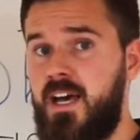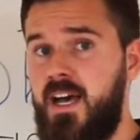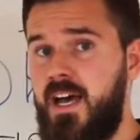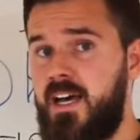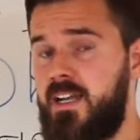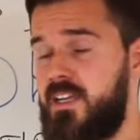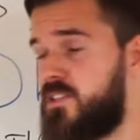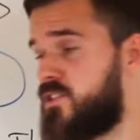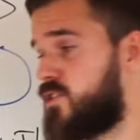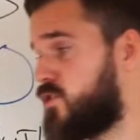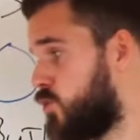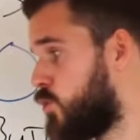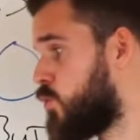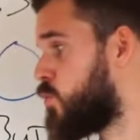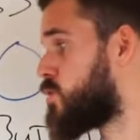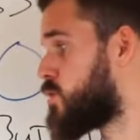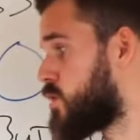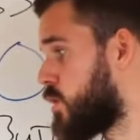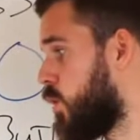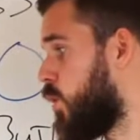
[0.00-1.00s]
and it's
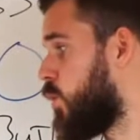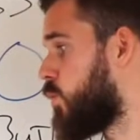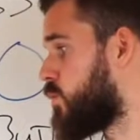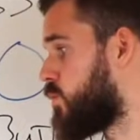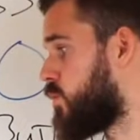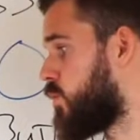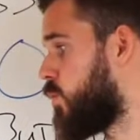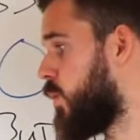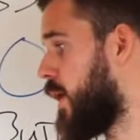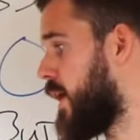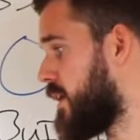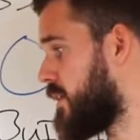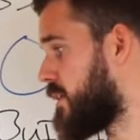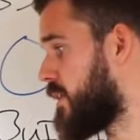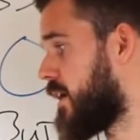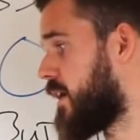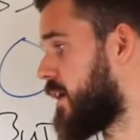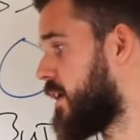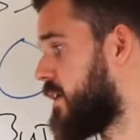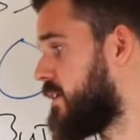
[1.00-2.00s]
too slow to
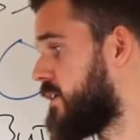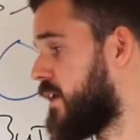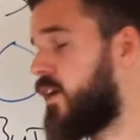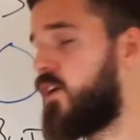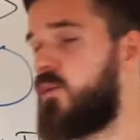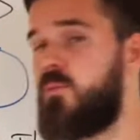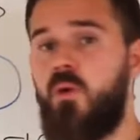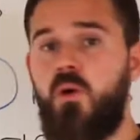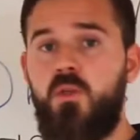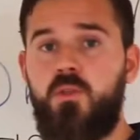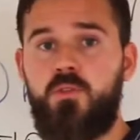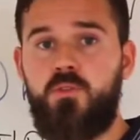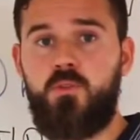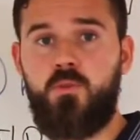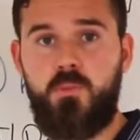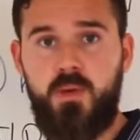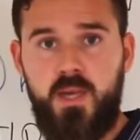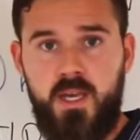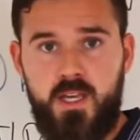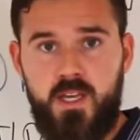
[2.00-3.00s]
wait like an entire month
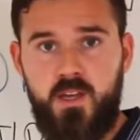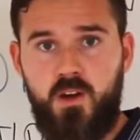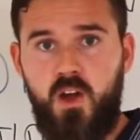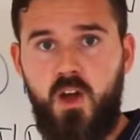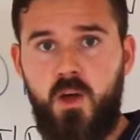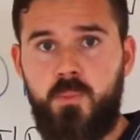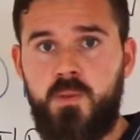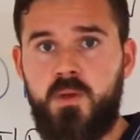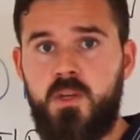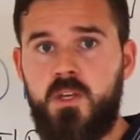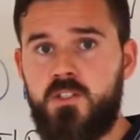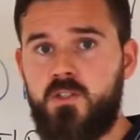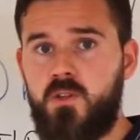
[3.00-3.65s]
to pick it up.